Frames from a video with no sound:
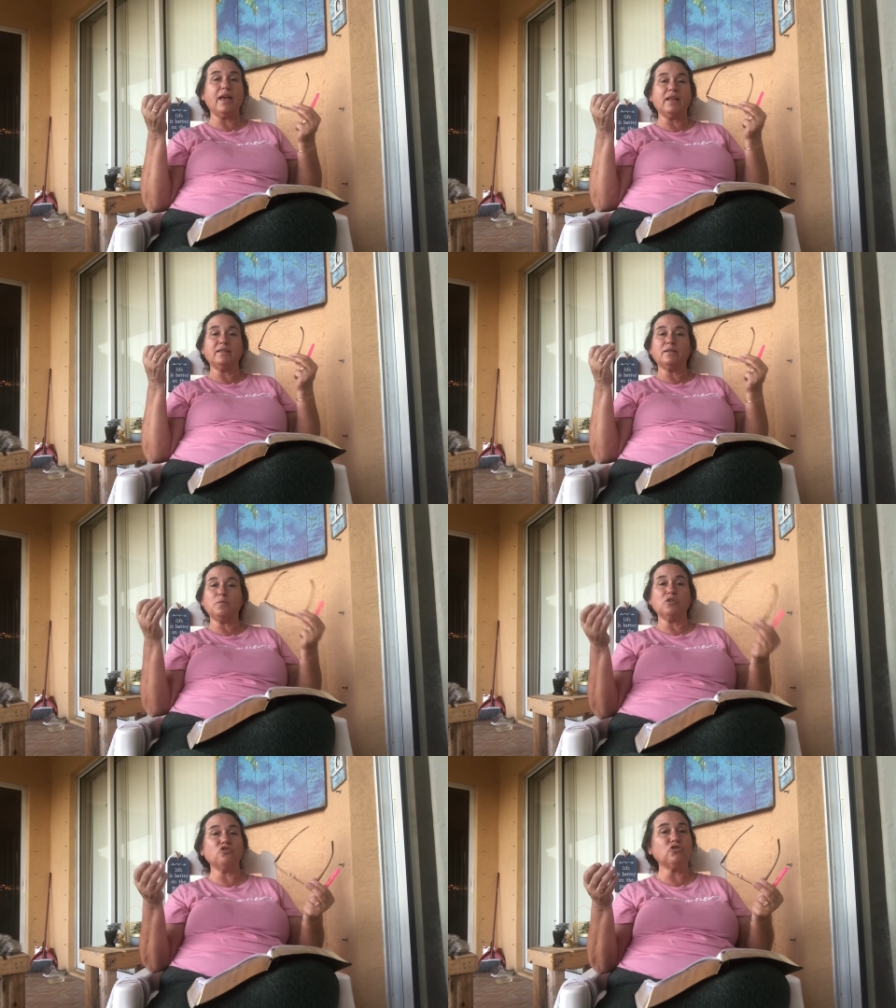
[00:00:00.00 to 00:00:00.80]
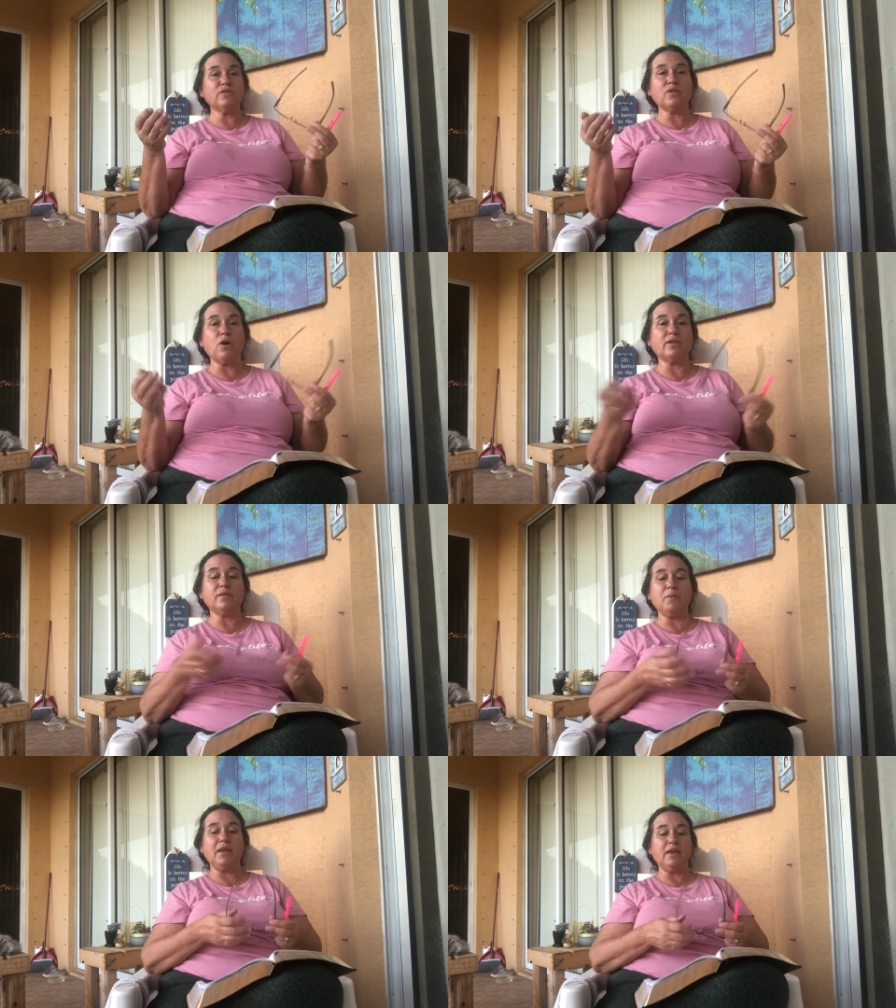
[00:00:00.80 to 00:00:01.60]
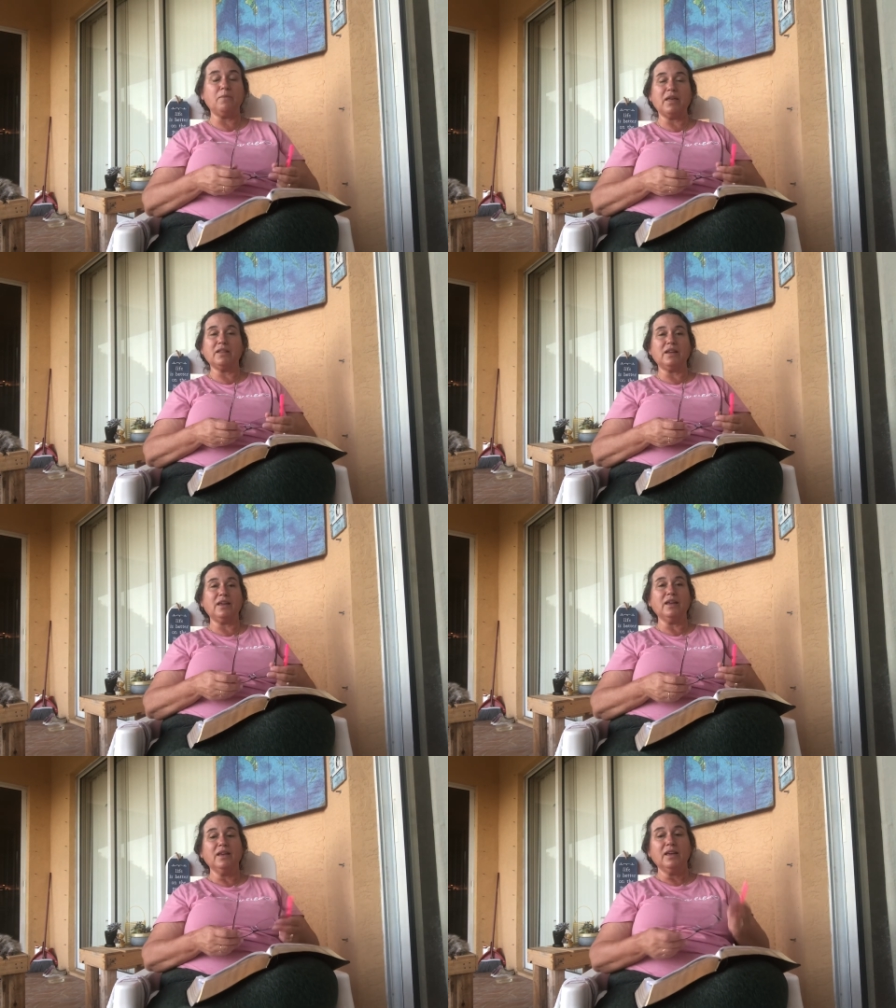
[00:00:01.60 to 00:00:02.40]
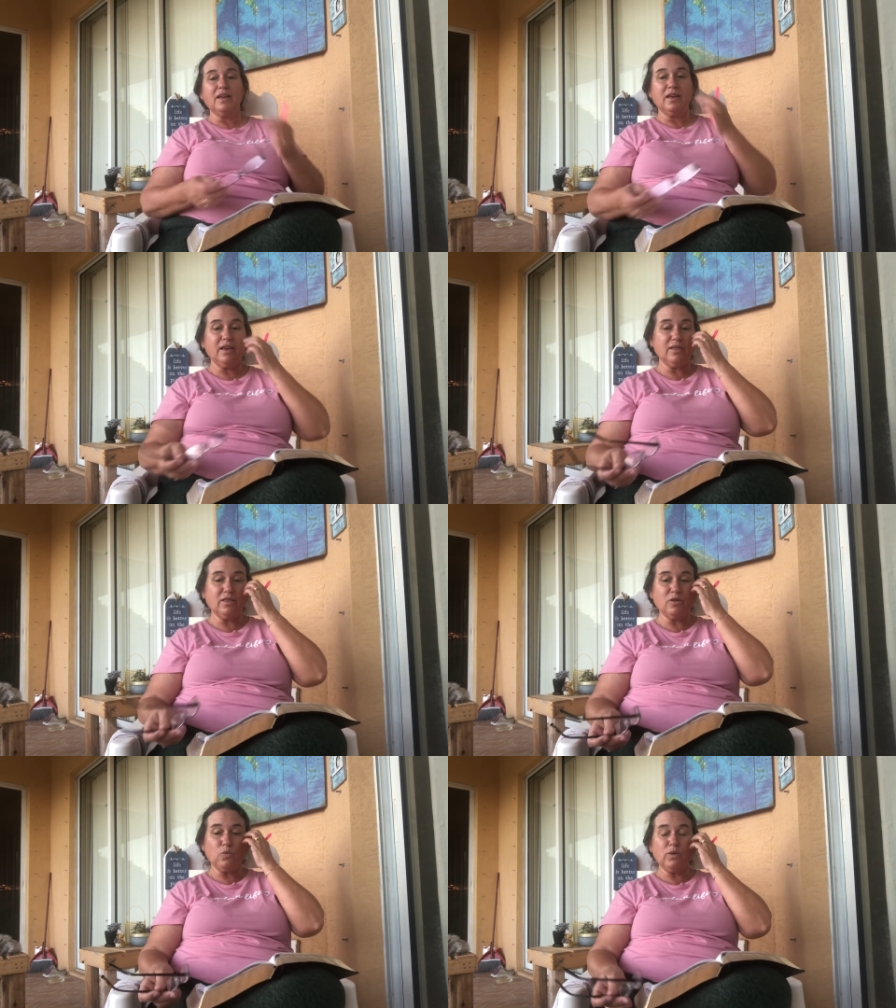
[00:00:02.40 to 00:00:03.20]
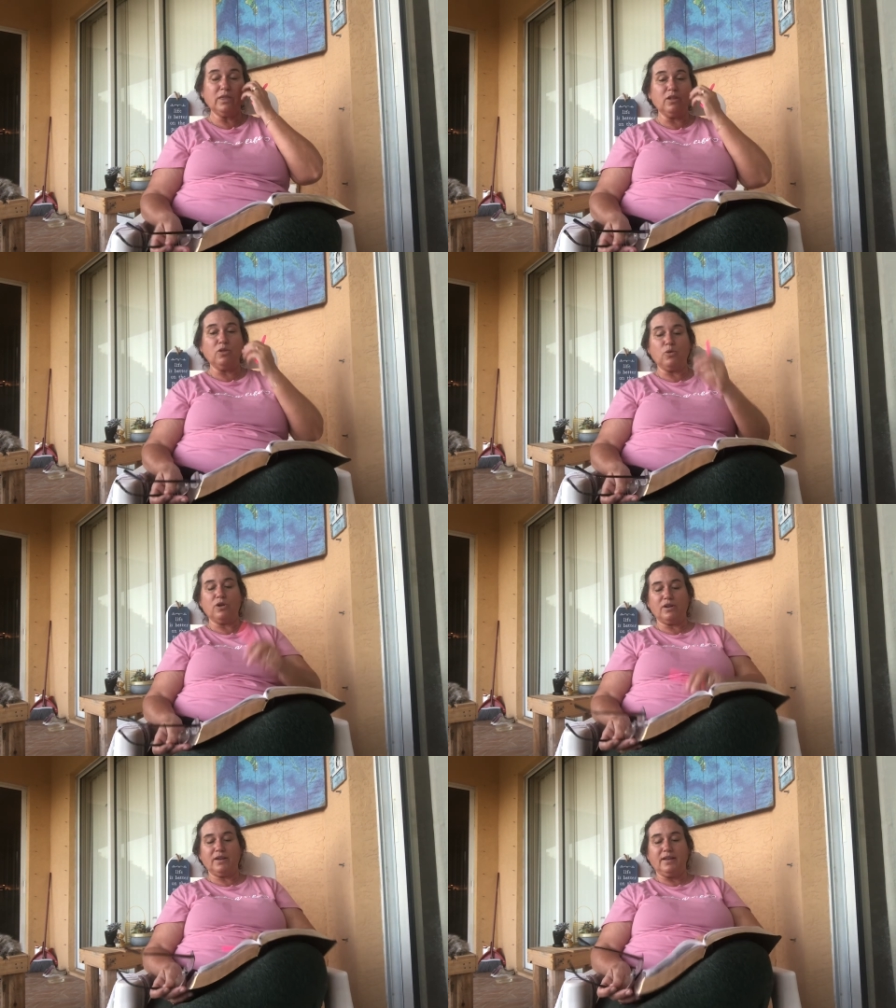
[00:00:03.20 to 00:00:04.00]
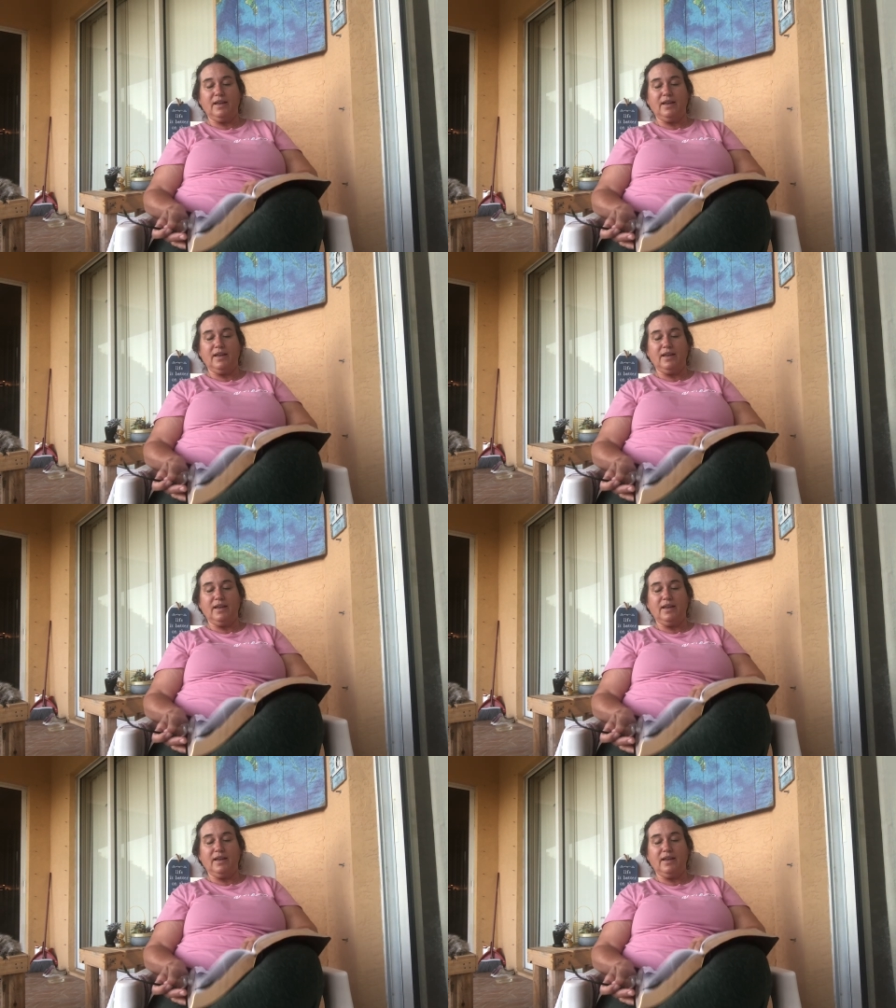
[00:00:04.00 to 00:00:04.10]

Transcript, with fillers: and spiritual songs, making melody in the with the Lord.